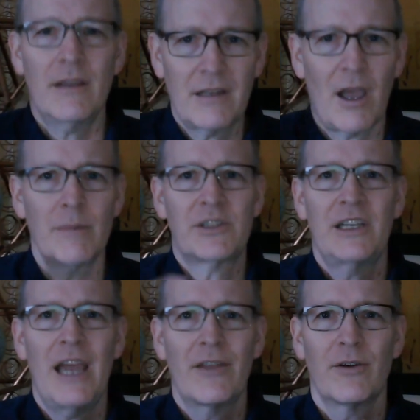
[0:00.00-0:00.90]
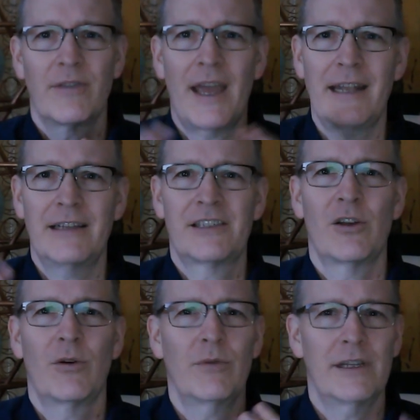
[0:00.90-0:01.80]
comes together that
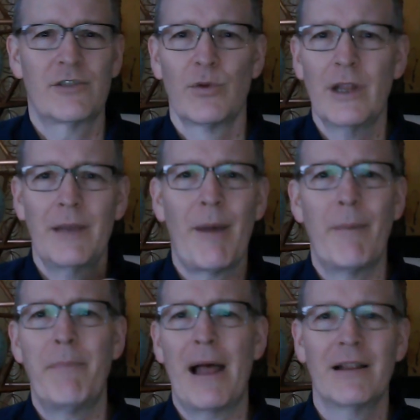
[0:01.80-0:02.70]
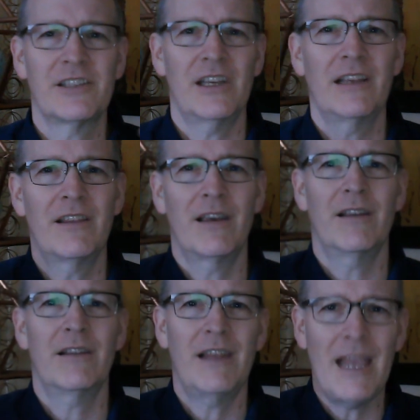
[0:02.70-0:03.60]
so it's really about balancing
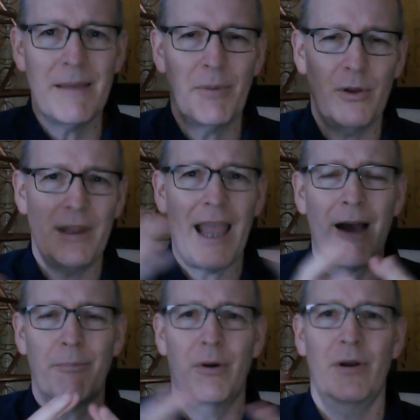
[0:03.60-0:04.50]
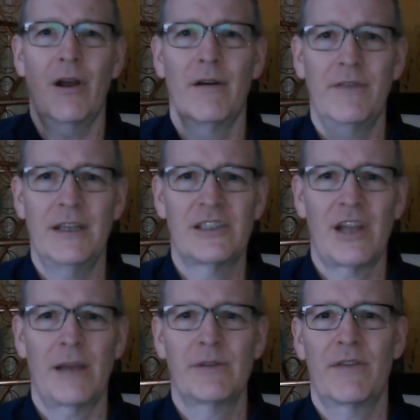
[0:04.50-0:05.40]
the the input and the output of these
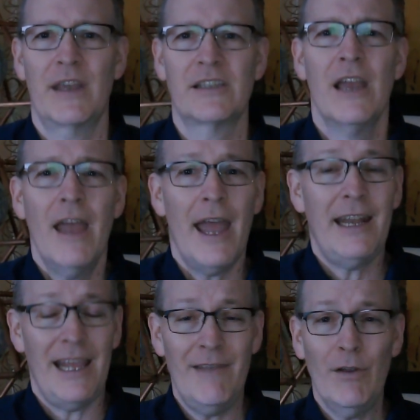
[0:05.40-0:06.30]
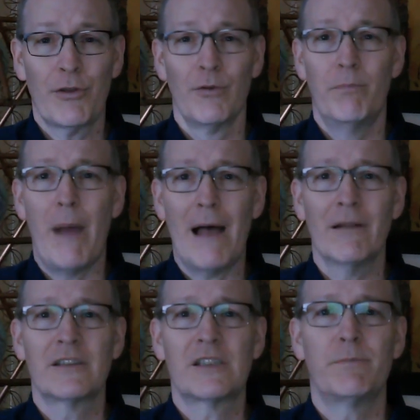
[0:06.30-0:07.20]
types of things and even through
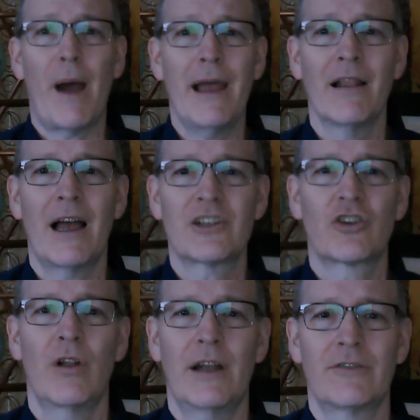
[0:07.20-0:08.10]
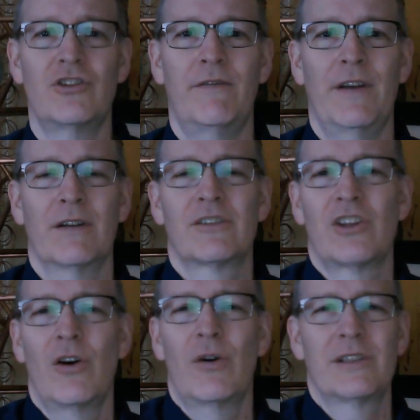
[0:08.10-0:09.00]
balanced biological energy fields
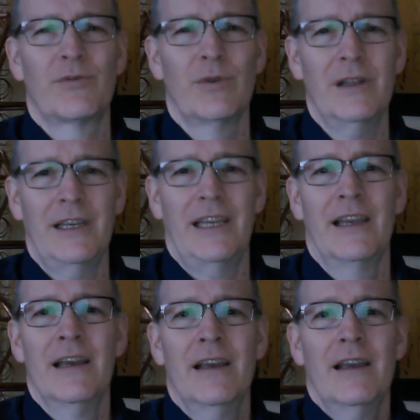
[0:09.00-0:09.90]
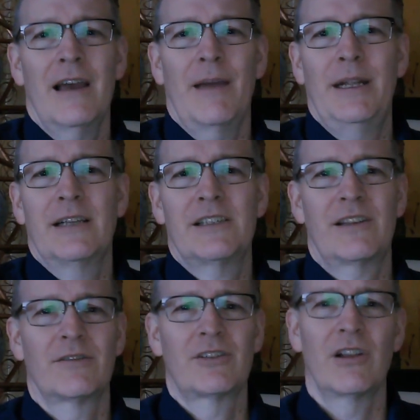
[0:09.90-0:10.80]
so it's really i mean is
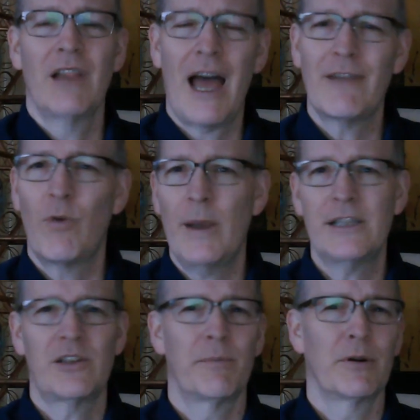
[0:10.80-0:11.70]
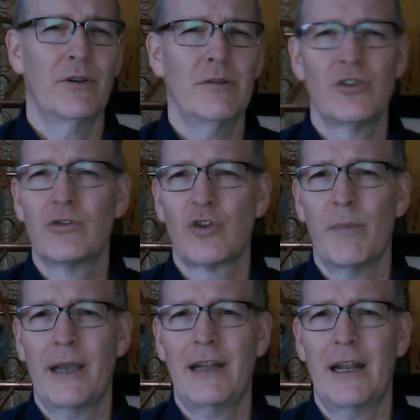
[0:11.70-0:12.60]
there's a lot of ways to produce
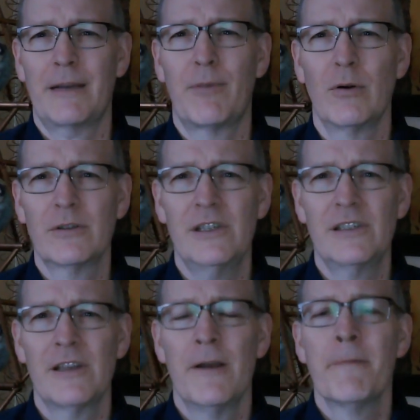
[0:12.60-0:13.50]
neutral magnetic pulses